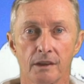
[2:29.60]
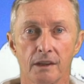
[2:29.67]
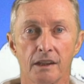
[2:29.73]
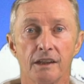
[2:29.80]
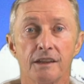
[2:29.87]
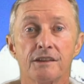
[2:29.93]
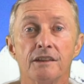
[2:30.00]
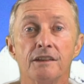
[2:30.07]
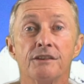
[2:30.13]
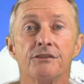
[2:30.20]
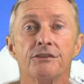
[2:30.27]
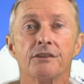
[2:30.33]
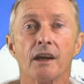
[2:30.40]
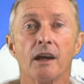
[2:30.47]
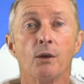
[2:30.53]
It
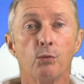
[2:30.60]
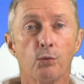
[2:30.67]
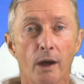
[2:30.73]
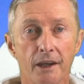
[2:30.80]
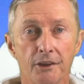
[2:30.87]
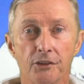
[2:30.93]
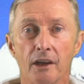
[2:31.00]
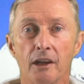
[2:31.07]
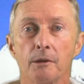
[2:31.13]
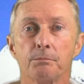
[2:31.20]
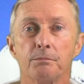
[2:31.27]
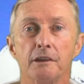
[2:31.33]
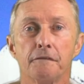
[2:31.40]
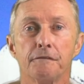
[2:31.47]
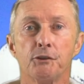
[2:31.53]
is a way to help
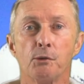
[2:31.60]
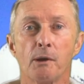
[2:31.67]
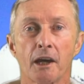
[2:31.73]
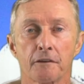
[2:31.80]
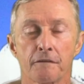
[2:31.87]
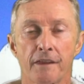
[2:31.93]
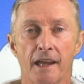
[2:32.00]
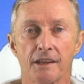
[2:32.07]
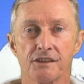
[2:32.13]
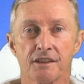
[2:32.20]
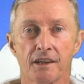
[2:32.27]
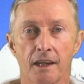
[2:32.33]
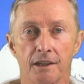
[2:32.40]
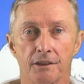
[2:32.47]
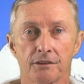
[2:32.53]
lift you out of that
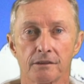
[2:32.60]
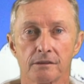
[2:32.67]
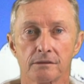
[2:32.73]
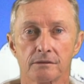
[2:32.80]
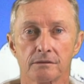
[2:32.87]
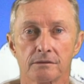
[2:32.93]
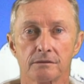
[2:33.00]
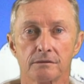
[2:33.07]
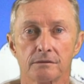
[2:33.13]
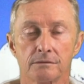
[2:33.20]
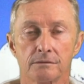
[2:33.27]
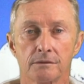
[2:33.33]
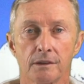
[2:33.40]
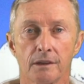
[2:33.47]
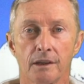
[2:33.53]
state.
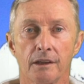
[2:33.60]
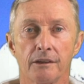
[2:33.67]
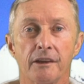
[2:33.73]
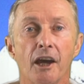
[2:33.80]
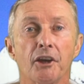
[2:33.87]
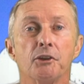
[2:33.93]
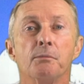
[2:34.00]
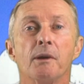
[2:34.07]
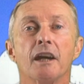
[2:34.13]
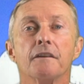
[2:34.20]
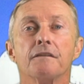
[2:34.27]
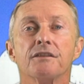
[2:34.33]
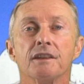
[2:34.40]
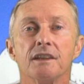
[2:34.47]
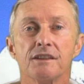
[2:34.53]
Now you may have
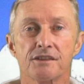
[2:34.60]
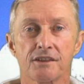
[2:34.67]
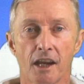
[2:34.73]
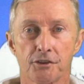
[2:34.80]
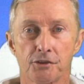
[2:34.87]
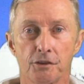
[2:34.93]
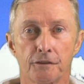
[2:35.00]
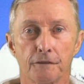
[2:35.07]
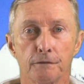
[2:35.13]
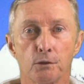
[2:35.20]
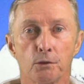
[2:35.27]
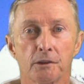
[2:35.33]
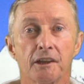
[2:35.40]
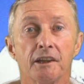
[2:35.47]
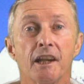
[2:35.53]
seen statues of
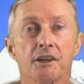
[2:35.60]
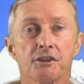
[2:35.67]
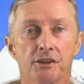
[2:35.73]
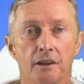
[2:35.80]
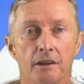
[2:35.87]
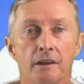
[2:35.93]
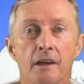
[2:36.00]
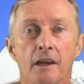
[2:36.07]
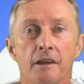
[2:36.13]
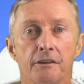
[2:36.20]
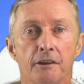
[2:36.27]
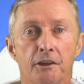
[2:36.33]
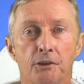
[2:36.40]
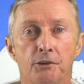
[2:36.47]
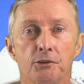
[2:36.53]
Lord Ganesha, the
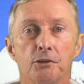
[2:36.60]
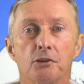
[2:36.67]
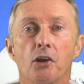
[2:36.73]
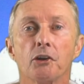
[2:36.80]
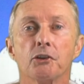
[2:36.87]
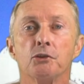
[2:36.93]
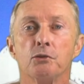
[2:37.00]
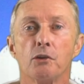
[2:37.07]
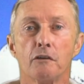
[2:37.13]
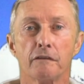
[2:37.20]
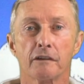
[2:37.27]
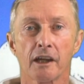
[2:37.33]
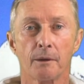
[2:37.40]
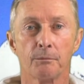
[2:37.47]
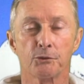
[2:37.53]
Hindu god who
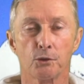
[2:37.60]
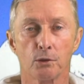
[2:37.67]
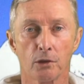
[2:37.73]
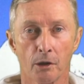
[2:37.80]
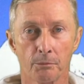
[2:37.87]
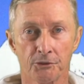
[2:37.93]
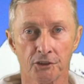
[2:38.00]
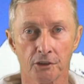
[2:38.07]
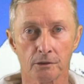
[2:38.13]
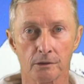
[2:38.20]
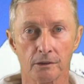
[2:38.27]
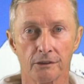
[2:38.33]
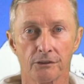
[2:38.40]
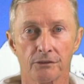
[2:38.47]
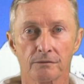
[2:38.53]
overcomes all
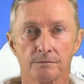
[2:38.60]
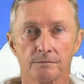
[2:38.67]
obstacles.